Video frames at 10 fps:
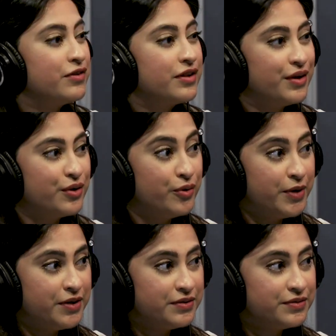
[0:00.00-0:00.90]
for
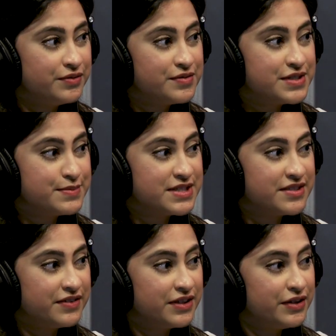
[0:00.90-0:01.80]
glaucoma
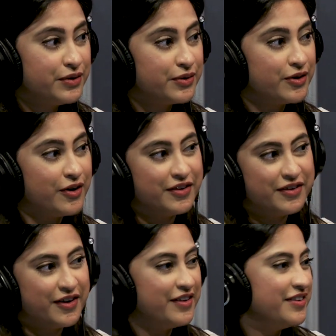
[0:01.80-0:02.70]
specifically, or all
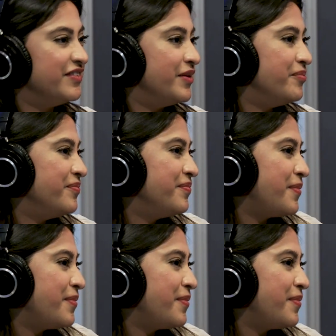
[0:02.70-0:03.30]
of them?